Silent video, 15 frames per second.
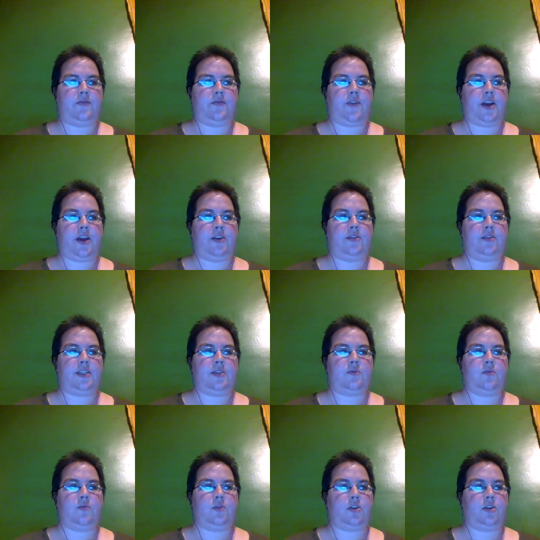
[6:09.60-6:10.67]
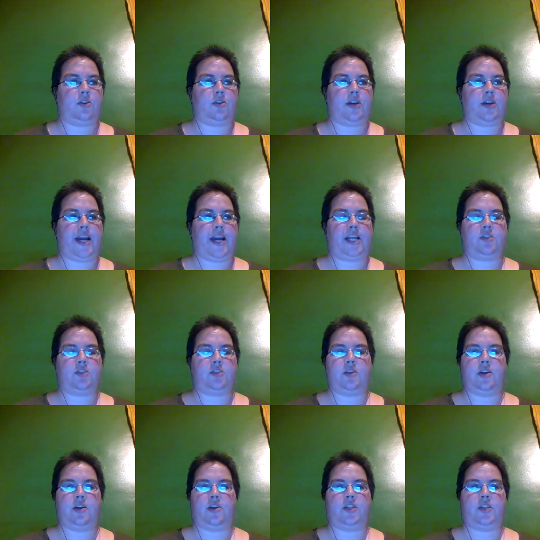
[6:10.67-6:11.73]
finalists were Ashlyn
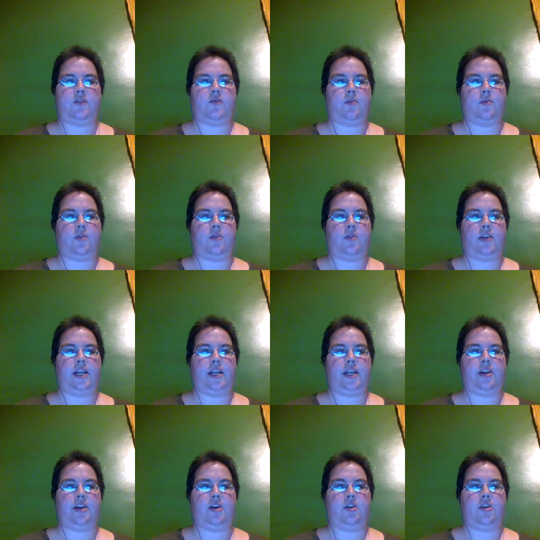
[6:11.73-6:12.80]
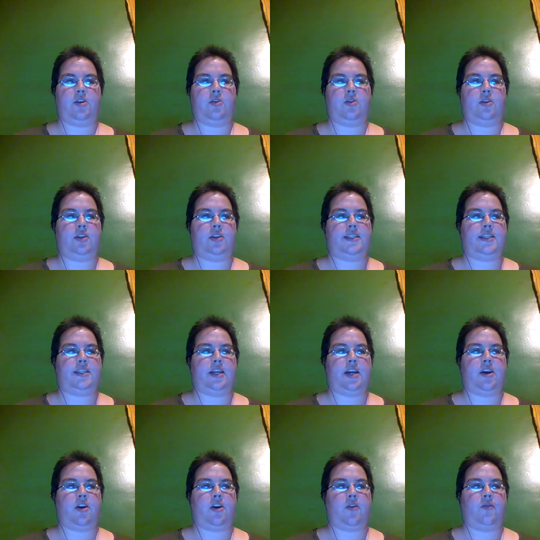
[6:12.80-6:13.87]
Harris from Orlando, Alyssa
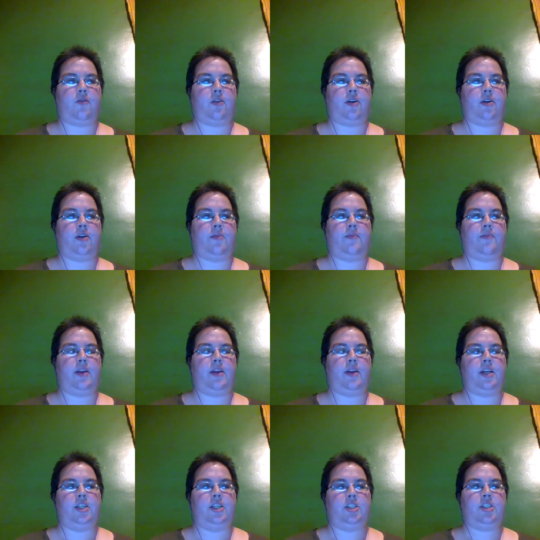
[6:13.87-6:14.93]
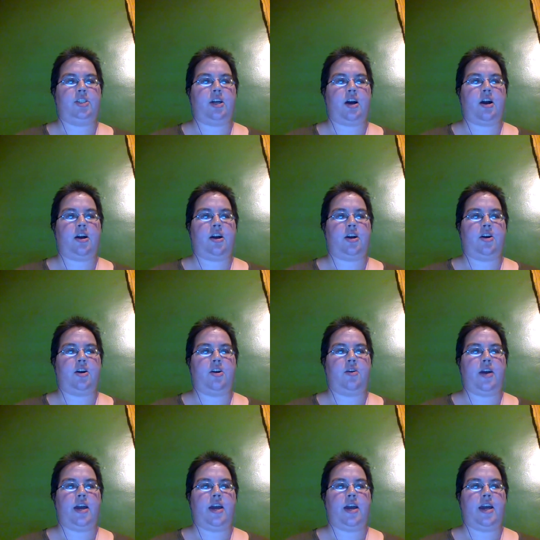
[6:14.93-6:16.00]
Naeher from Chicago,
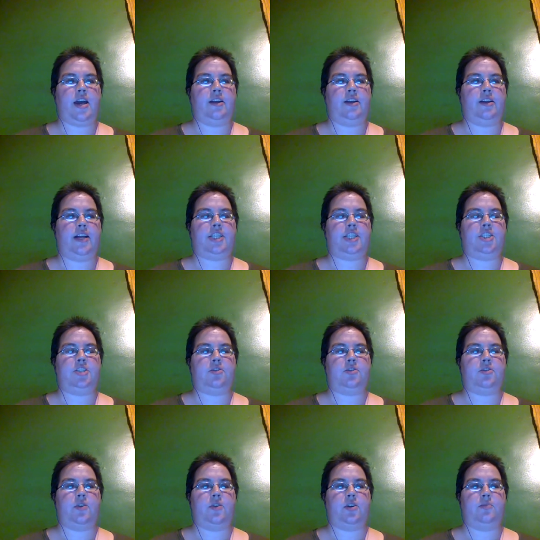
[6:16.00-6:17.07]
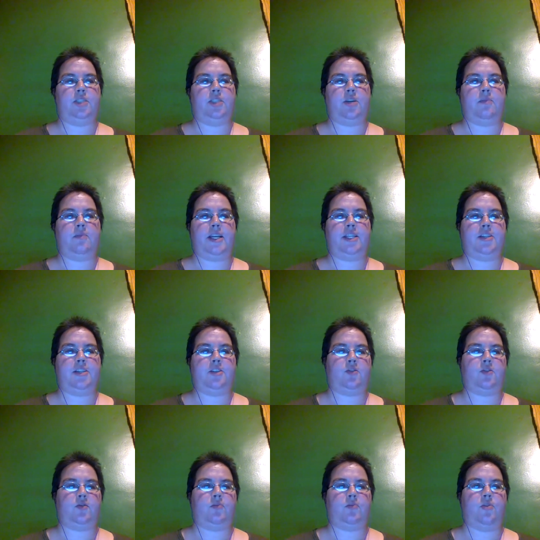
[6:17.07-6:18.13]
and last year's winner, Michelle Betos
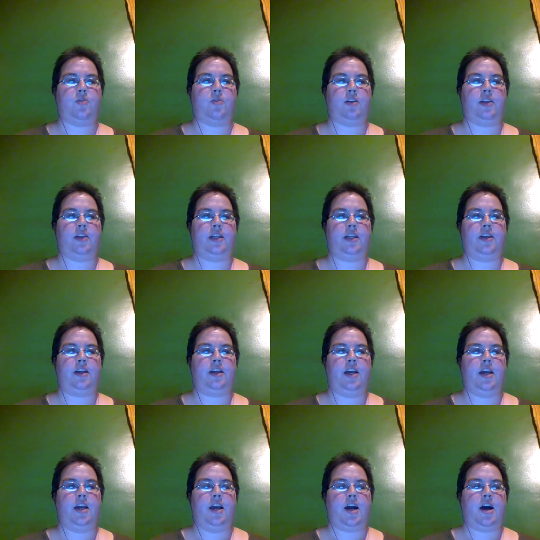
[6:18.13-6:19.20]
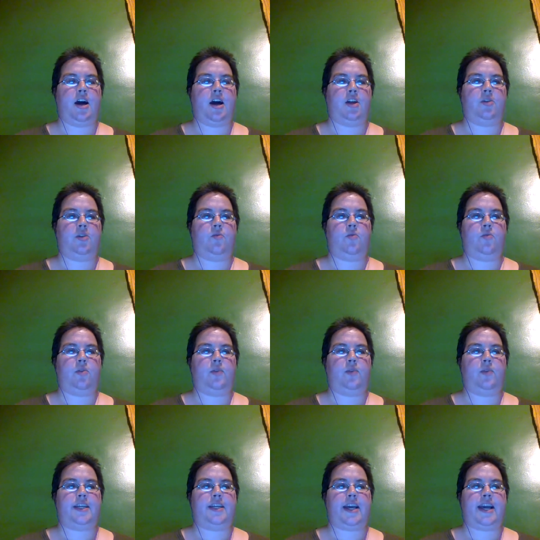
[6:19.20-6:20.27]
from Portland. Uh, the award
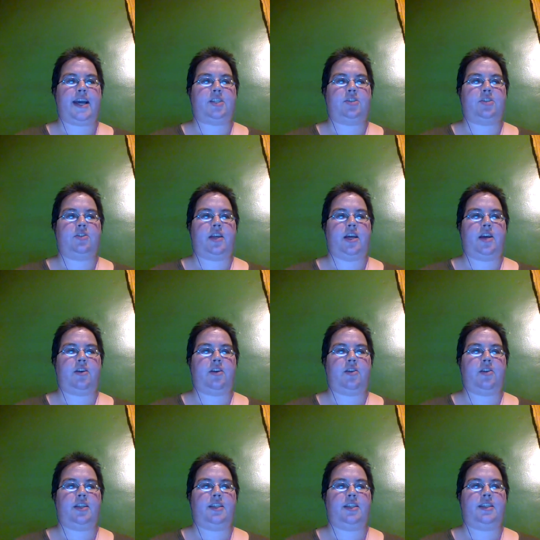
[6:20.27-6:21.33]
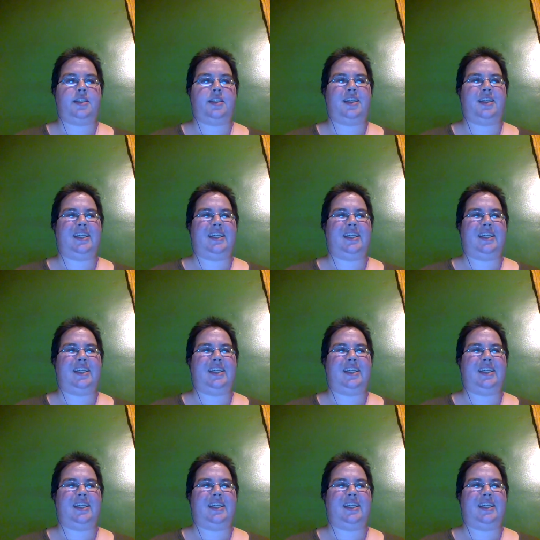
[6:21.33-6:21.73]
went to Ashlyn Harris.